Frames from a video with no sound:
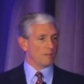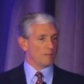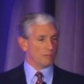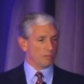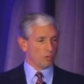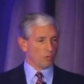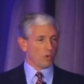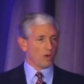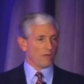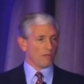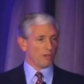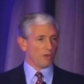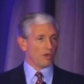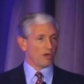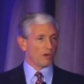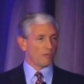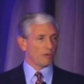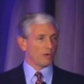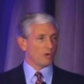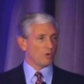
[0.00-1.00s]
the way the law
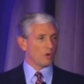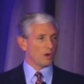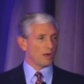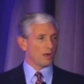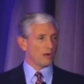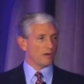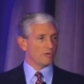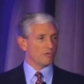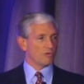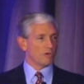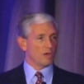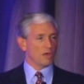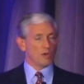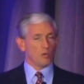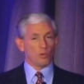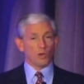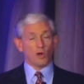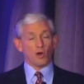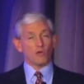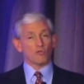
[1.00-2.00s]
requires,
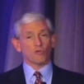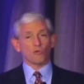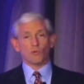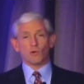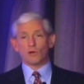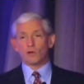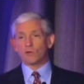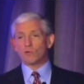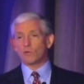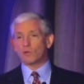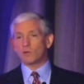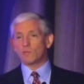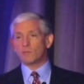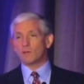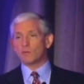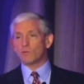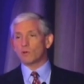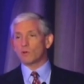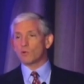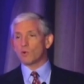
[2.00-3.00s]
we also aren't going to be
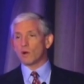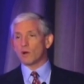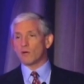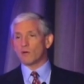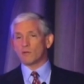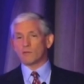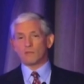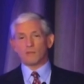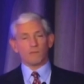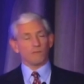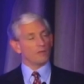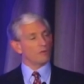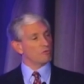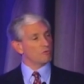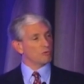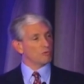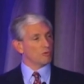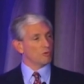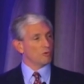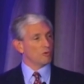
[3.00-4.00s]
requiring them
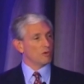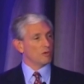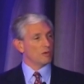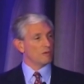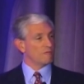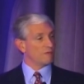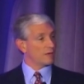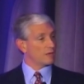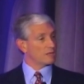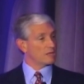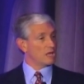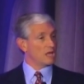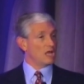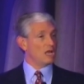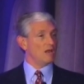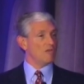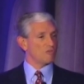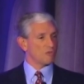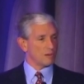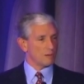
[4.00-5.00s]
to convict
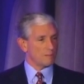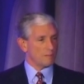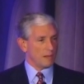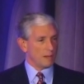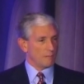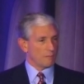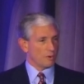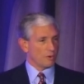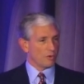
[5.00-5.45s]
innocent people